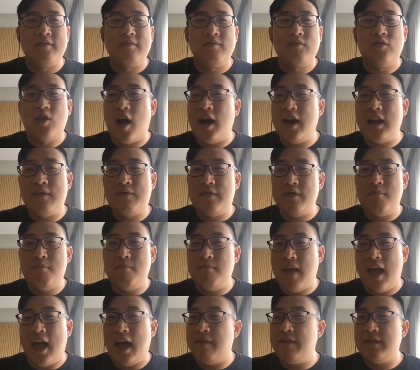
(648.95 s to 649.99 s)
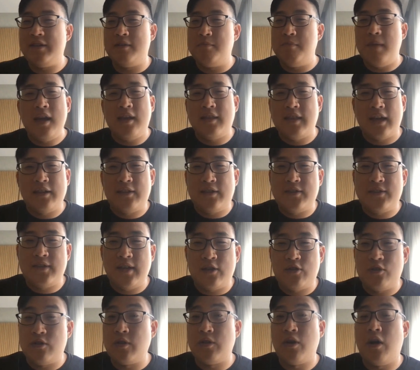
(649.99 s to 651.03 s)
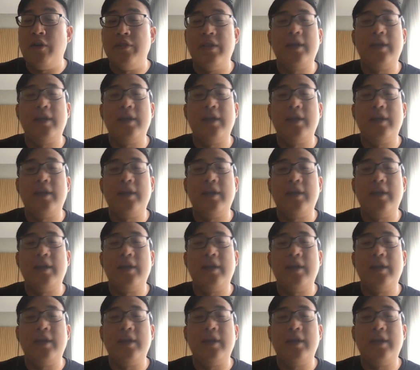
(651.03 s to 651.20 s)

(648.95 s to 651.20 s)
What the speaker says: not even having to make that distinction at all.